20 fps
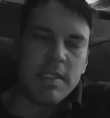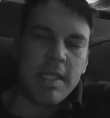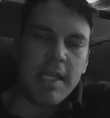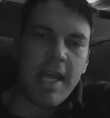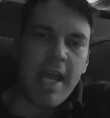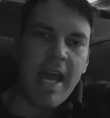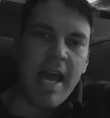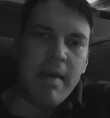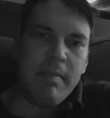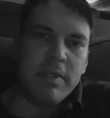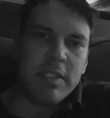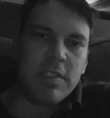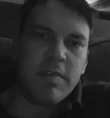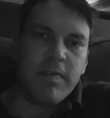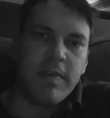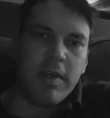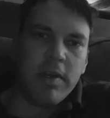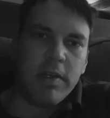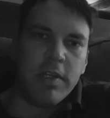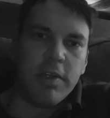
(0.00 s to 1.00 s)

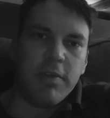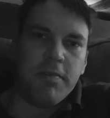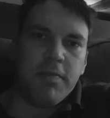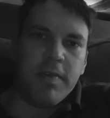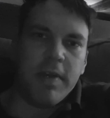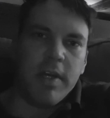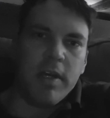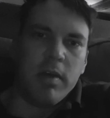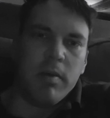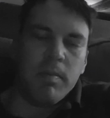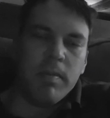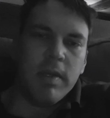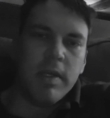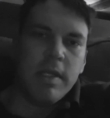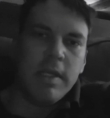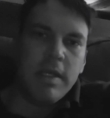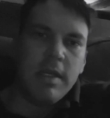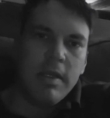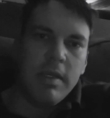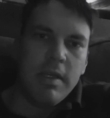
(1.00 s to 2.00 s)
atmosphere in the film.
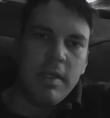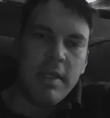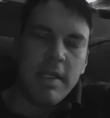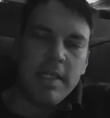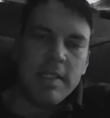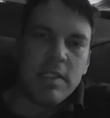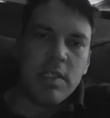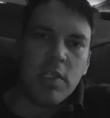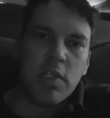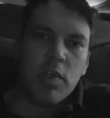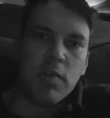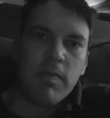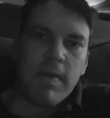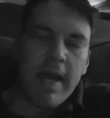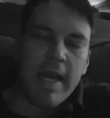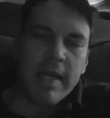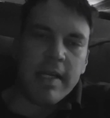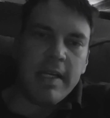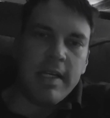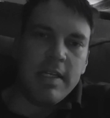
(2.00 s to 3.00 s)
It's the
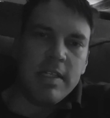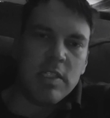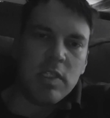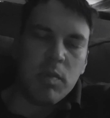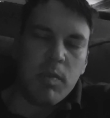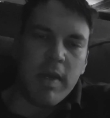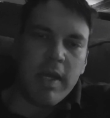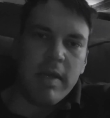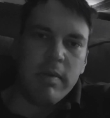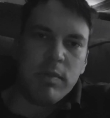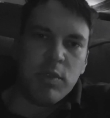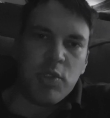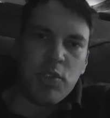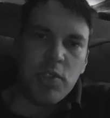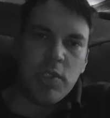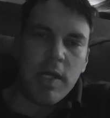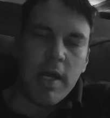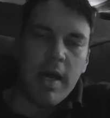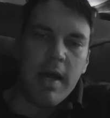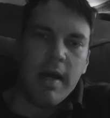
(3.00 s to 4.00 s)
directing. It's the way it was
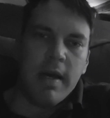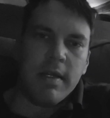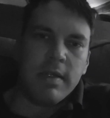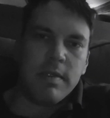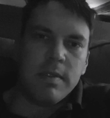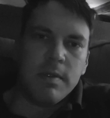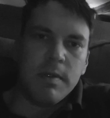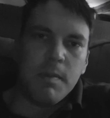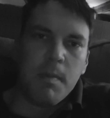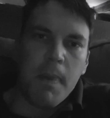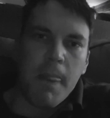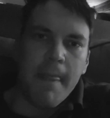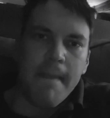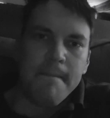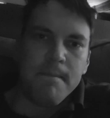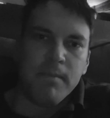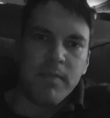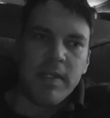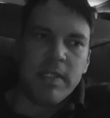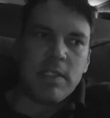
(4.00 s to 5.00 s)
shot.
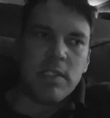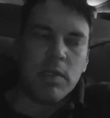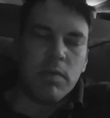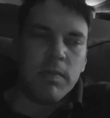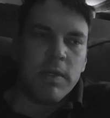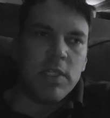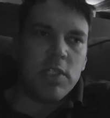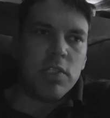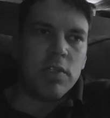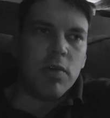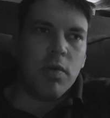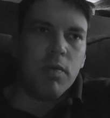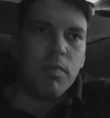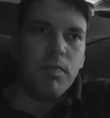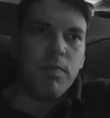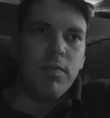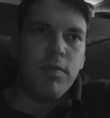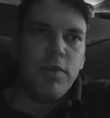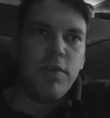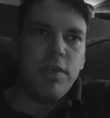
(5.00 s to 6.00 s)
It's the original
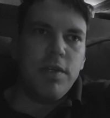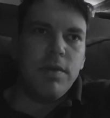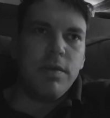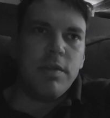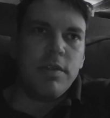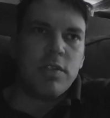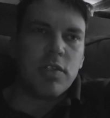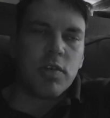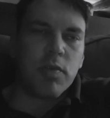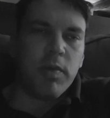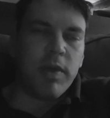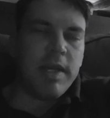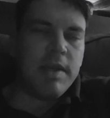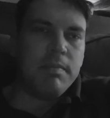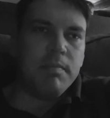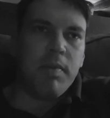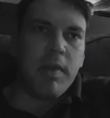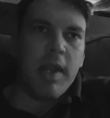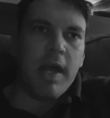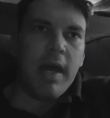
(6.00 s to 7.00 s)

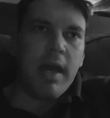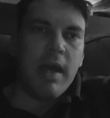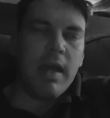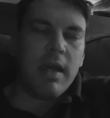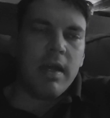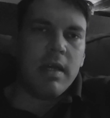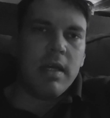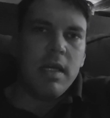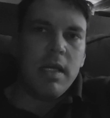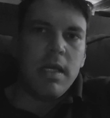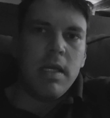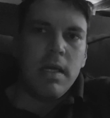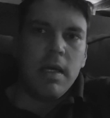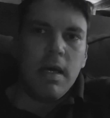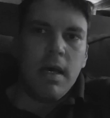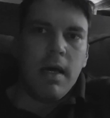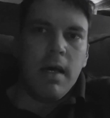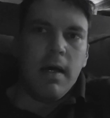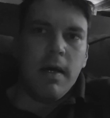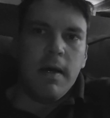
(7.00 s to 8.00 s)
screenplay.
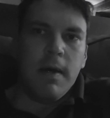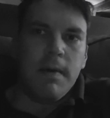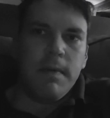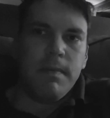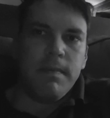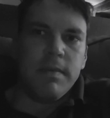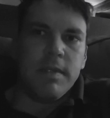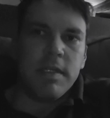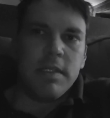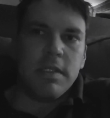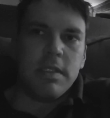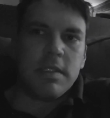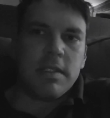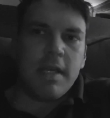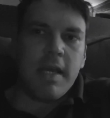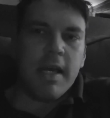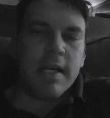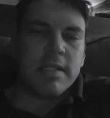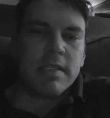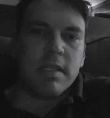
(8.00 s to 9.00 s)
It's
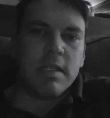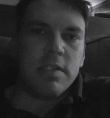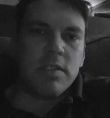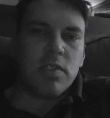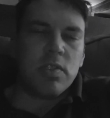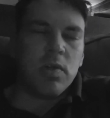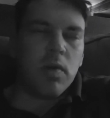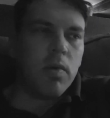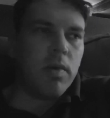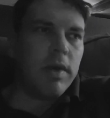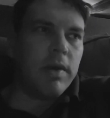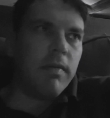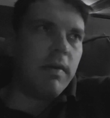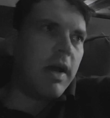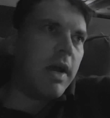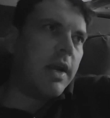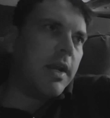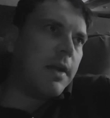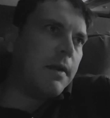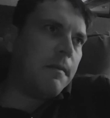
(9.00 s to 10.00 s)
excellent story
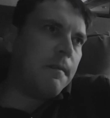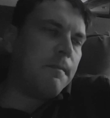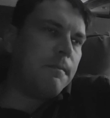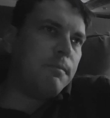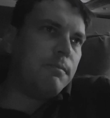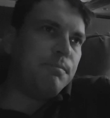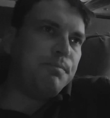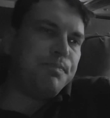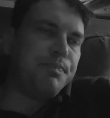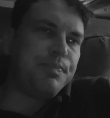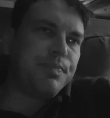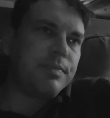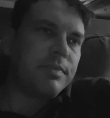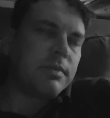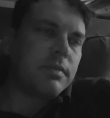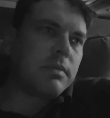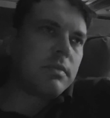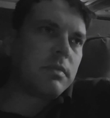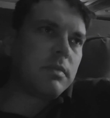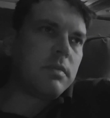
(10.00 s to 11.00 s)
writing.
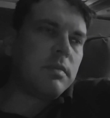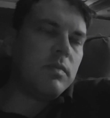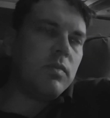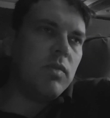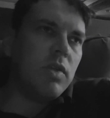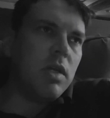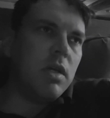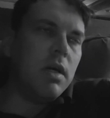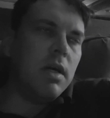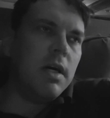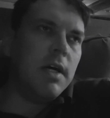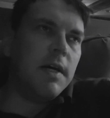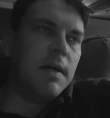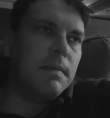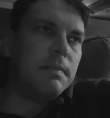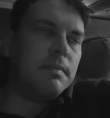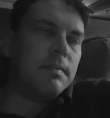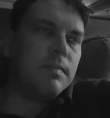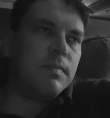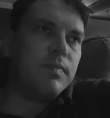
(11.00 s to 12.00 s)

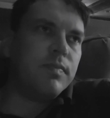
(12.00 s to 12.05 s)
All